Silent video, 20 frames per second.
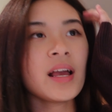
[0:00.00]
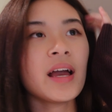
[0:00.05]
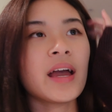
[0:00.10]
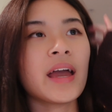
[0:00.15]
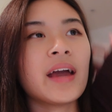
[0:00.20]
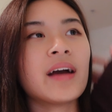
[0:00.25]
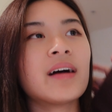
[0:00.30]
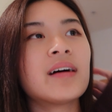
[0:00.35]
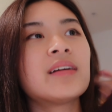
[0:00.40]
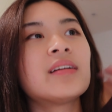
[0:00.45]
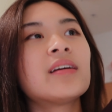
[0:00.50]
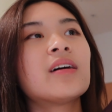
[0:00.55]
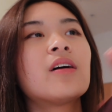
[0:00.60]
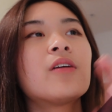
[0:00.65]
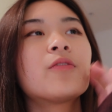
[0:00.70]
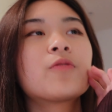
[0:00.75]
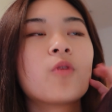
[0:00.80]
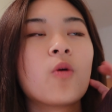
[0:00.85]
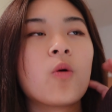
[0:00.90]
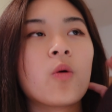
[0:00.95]
And
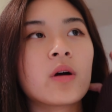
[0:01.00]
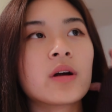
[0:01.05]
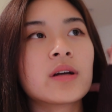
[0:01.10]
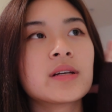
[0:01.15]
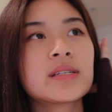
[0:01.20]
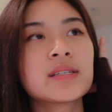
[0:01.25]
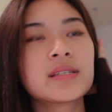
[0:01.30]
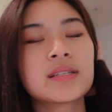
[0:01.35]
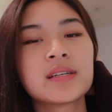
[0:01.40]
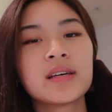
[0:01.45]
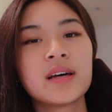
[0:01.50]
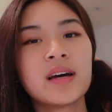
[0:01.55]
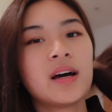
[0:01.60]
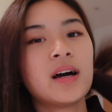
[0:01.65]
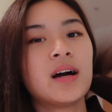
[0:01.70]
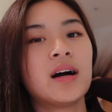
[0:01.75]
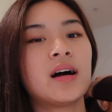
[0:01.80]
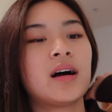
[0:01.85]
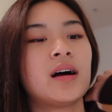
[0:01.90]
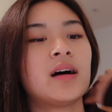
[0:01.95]
of course,
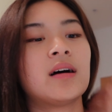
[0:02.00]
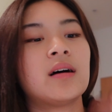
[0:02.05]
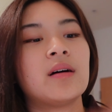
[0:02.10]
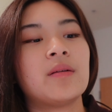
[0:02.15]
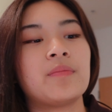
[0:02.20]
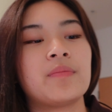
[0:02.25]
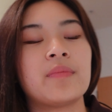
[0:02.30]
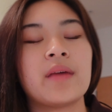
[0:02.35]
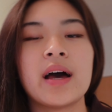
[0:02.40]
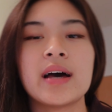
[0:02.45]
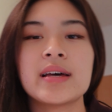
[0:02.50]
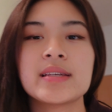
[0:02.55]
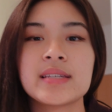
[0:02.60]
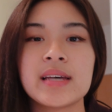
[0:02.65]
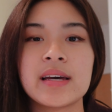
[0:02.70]
as